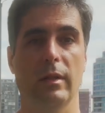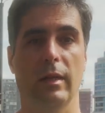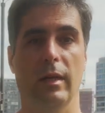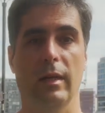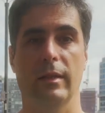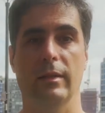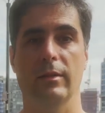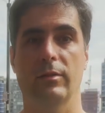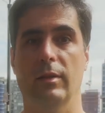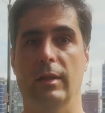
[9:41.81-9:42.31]

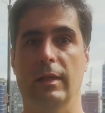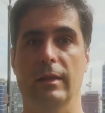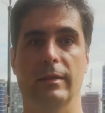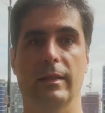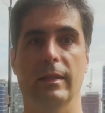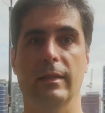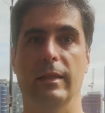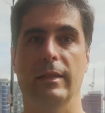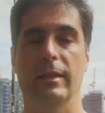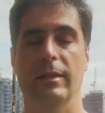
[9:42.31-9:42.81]
and you can
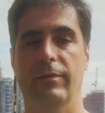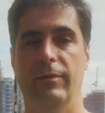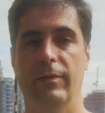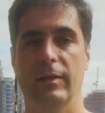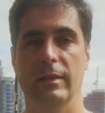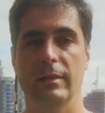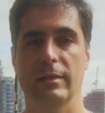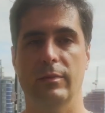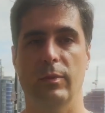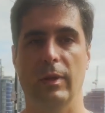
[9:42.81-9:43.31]
tell the
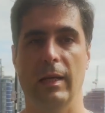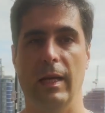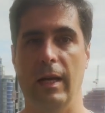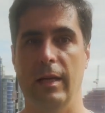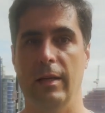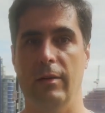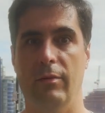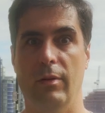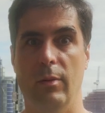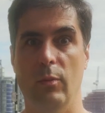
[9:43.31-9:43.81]
difference when
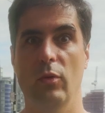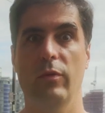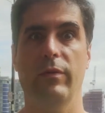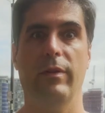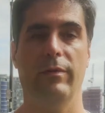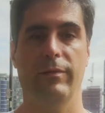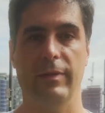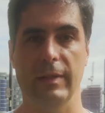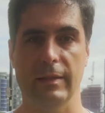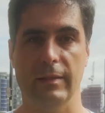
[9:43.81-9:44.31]
I remove
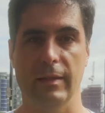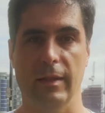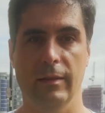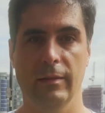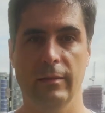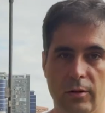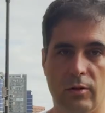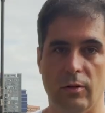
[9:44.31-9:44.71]
the filter.